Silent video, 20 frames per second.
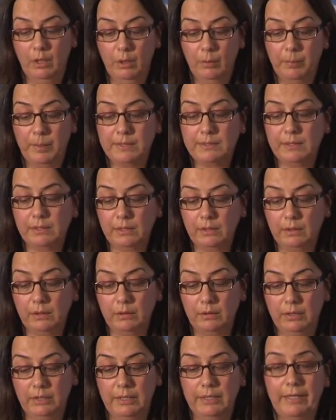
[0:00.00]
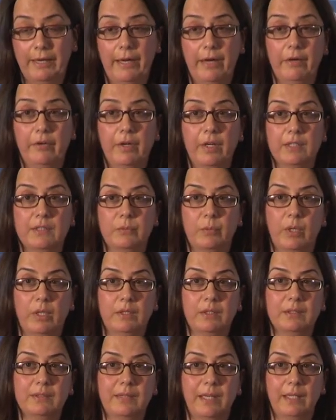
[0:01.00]
particularly in areas where
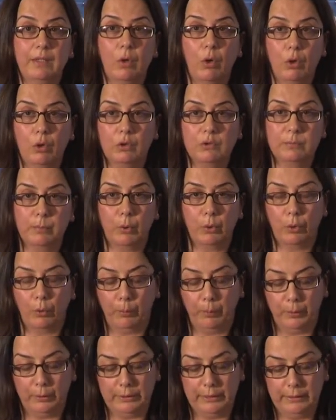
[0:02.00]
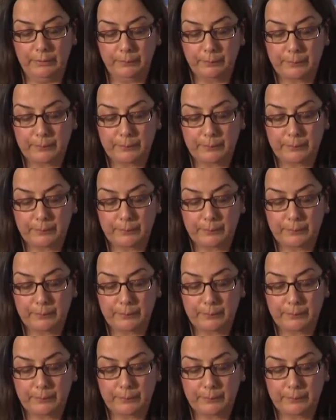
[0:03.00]
the state holds monopoly.